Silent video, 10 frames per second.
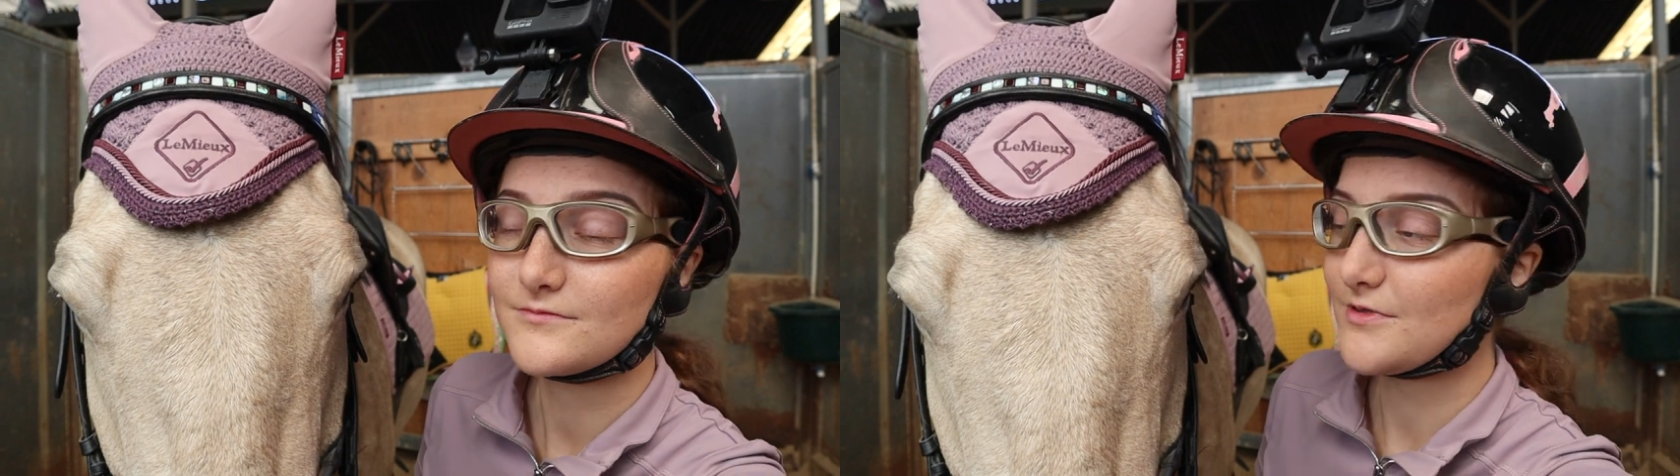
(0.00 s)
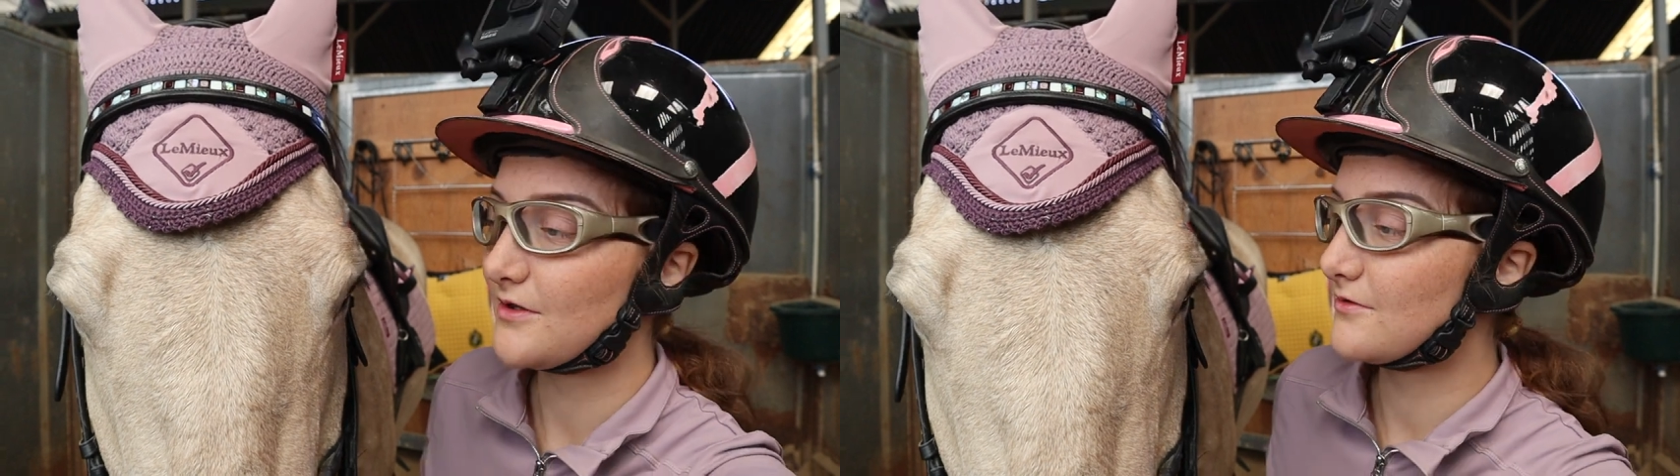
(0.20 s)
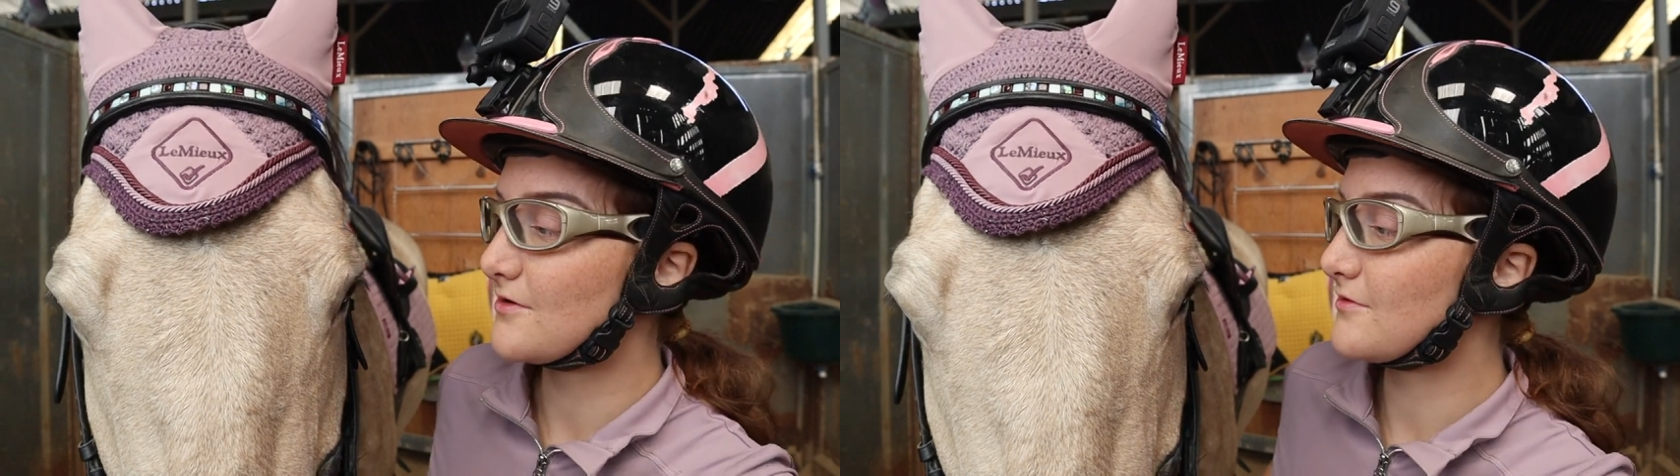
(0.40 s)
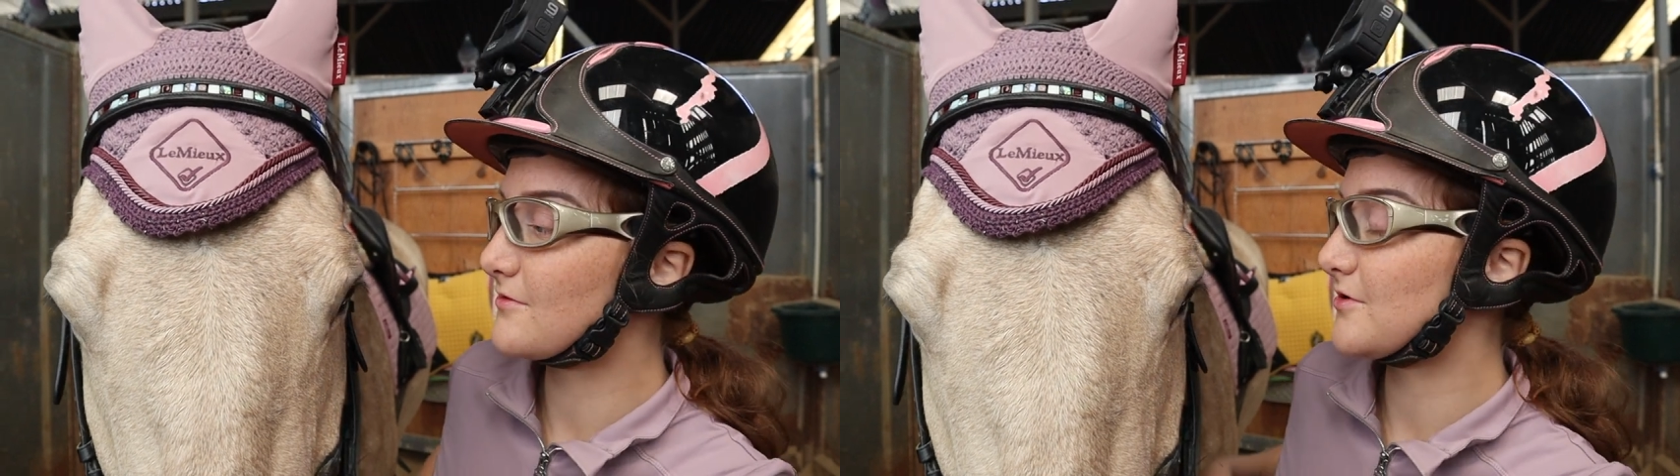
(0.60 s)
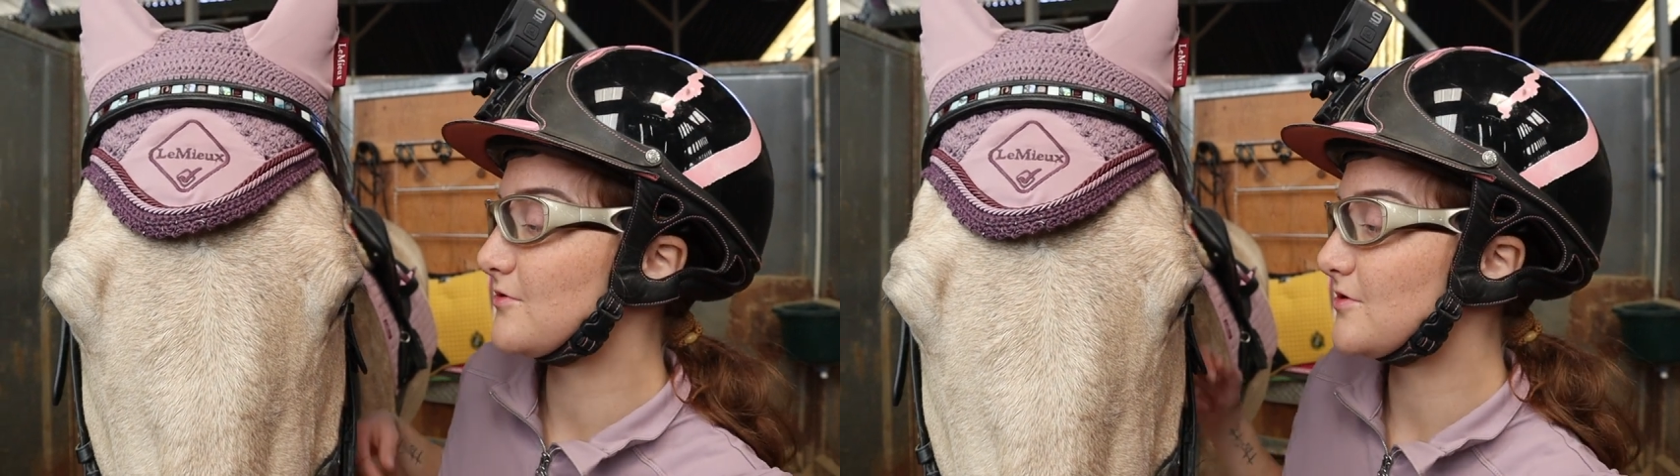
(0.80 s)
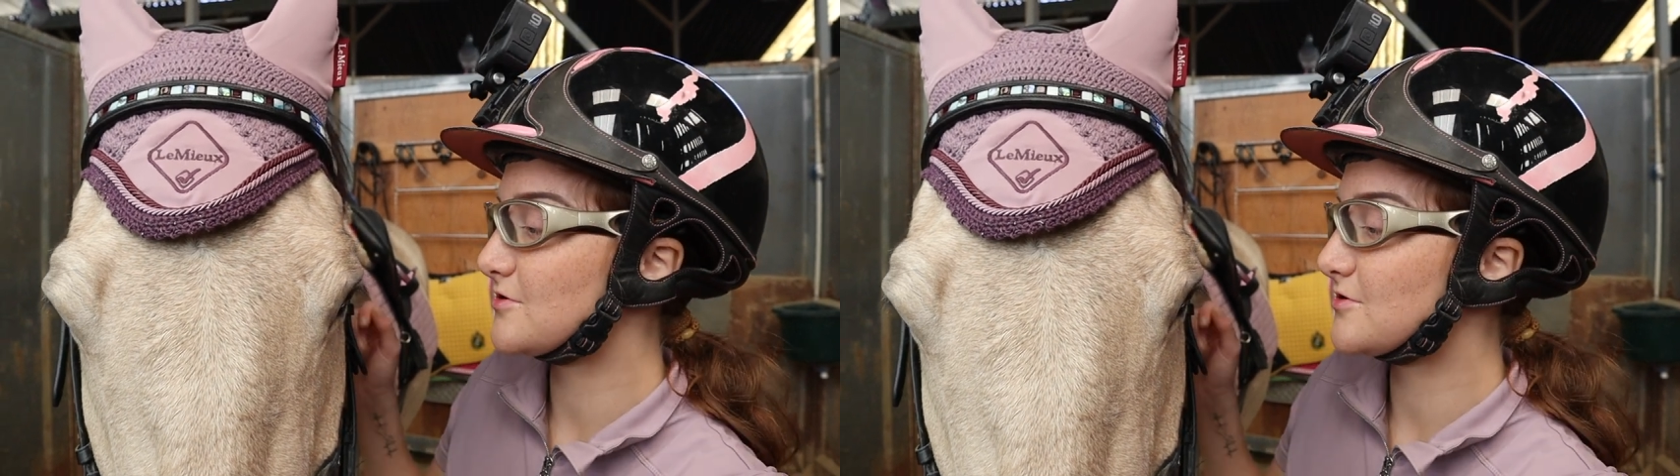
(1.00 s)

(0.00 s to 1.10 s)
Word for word: Do you know what we're doing